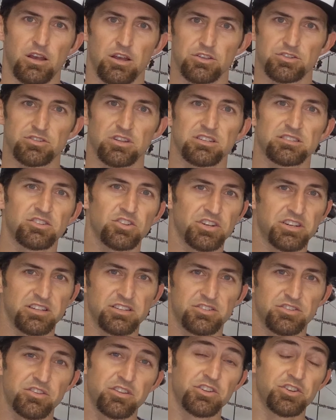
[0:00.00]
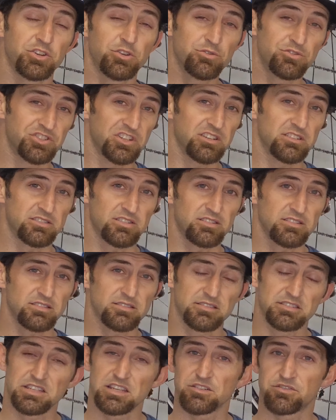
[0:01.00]
So let's look into the new Genesis
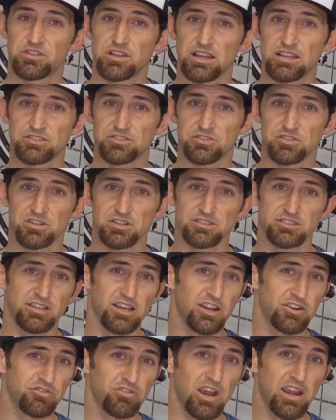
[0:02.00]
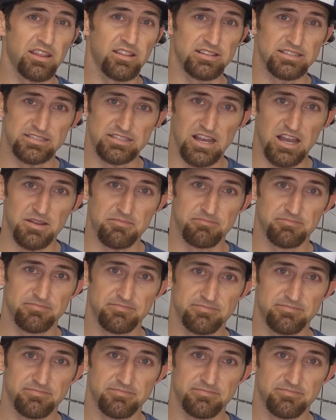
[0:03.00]
and see if Lazer has got it right this time.